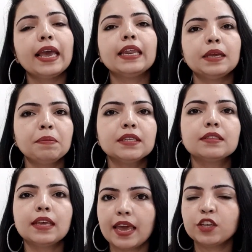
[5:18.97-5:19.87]
enables
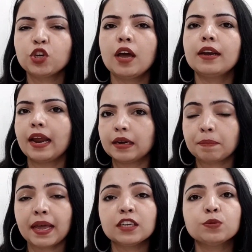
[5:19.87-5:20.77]
the HR and
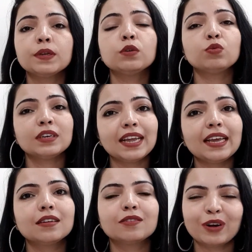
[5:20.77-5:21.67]
management to
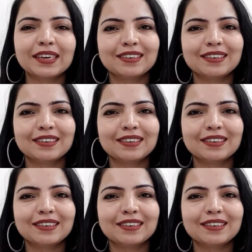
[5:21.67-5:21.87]
take right